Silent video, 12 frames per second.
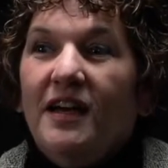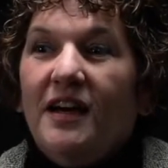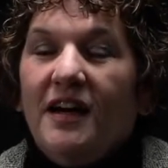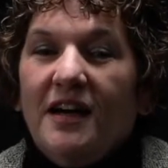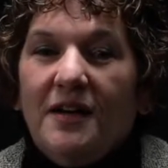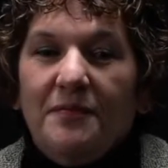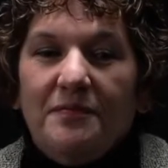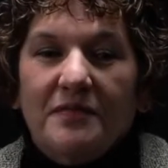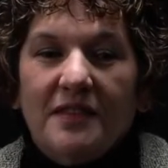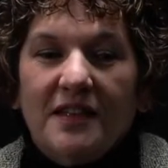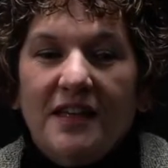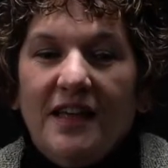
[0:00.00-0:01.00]
And
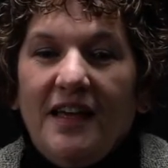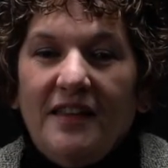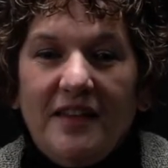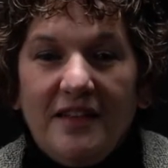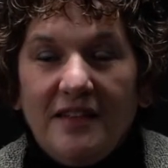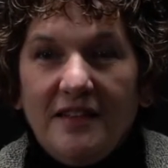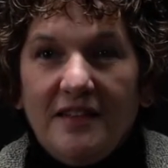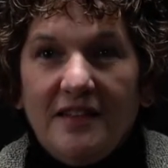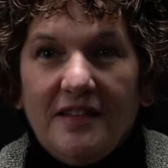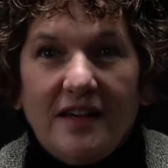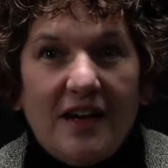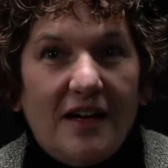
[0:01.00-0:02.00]
then
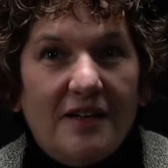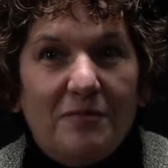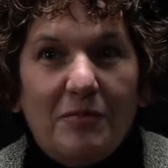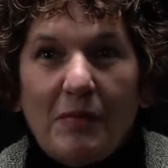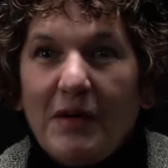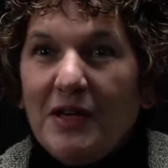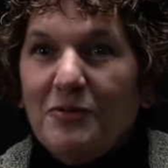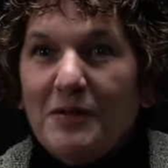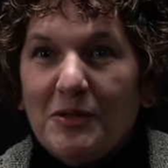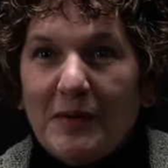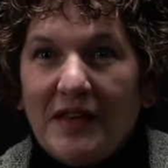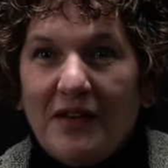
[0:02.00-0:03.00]
God brought my
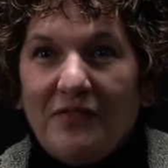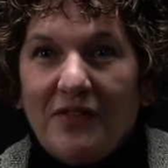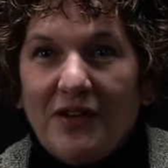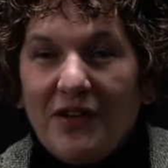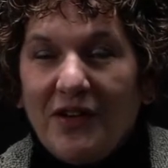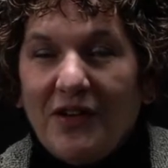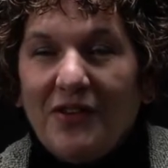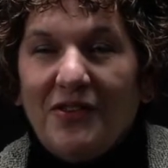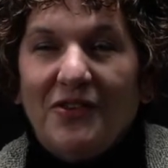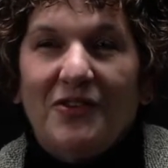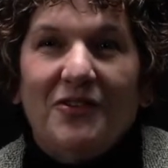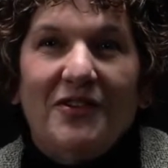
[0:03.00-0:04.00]
husband into my life,
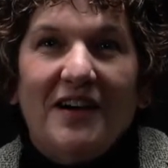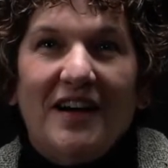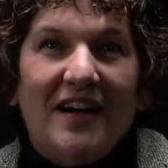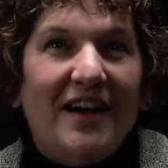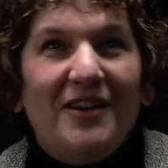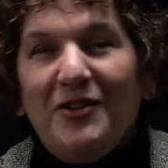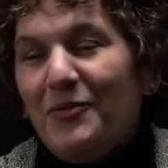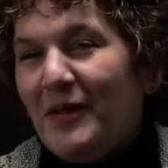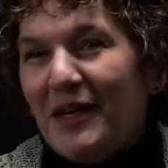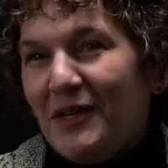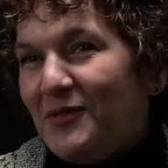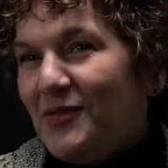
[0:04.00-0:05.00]
although I knew
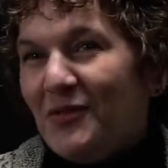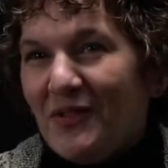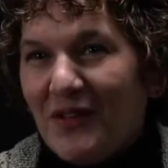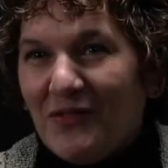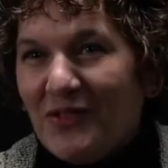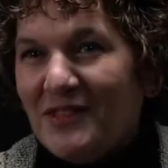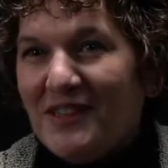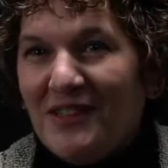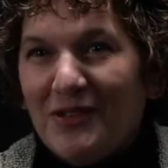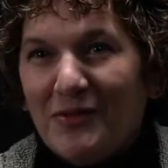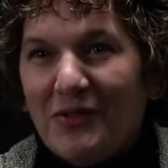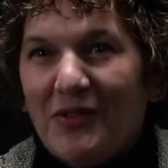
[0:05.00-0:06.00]
my husband for like 14
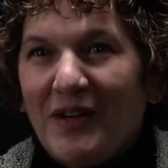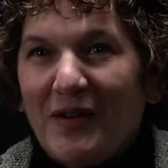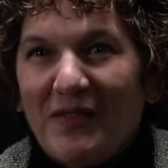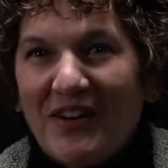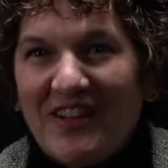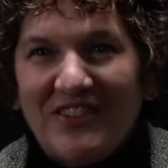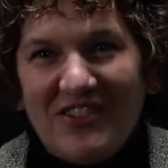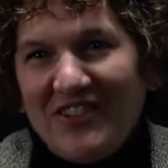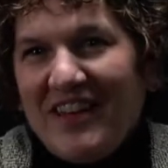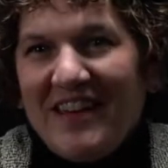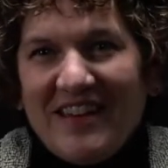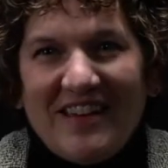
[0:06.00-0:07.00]
years before I got married. So
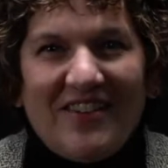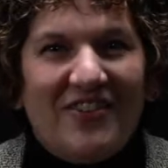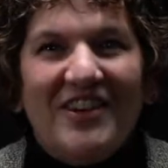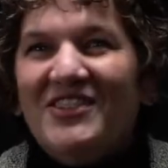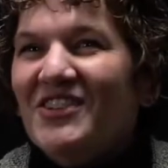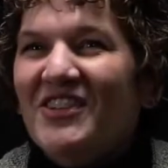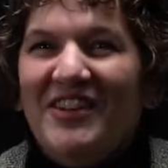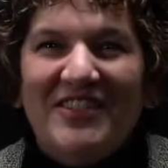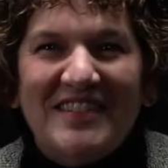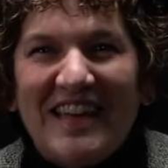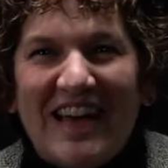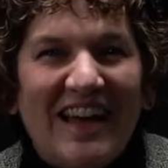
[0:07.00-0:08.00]
you're like, what journey
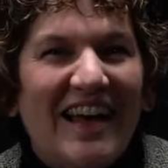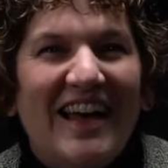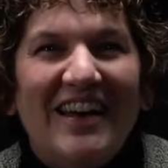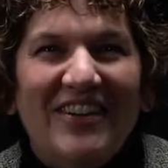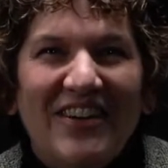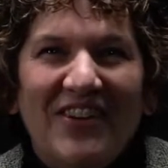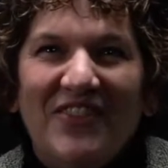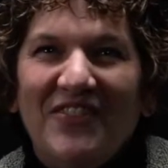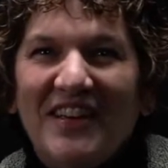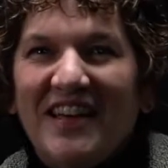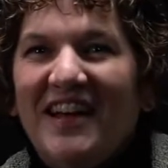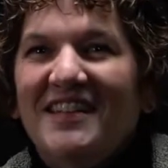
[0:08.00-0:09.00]
was that? I don't know,
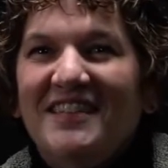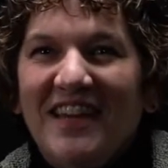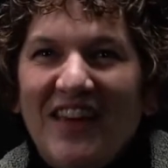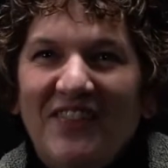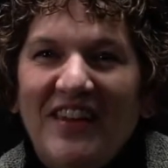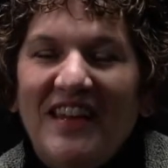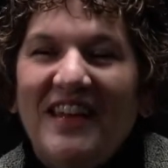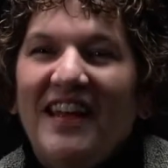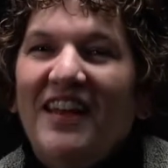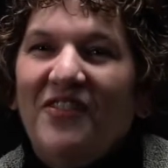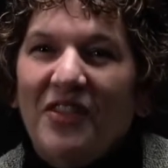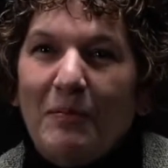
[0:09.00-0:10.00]
but God's timing
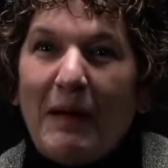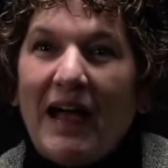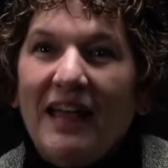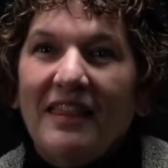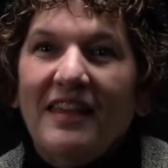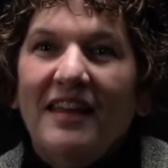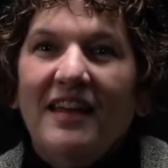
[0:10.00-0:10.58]
in the path.